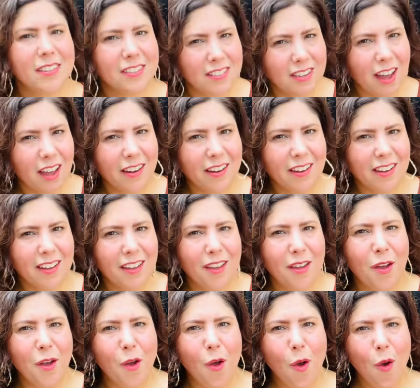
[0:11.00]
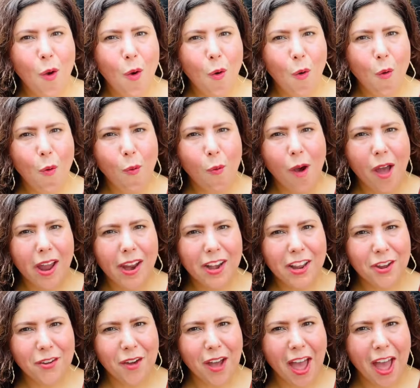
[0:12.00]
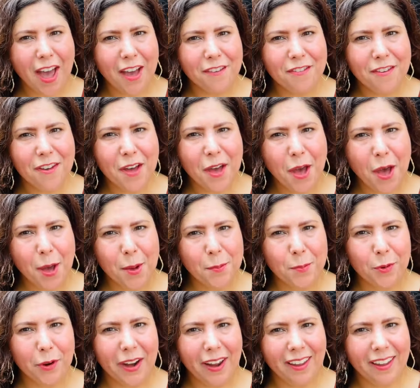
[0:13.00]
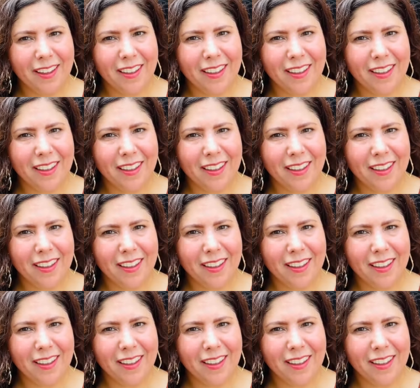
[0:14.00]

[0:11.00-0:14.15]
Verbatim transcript: Taña, why do you have a brick?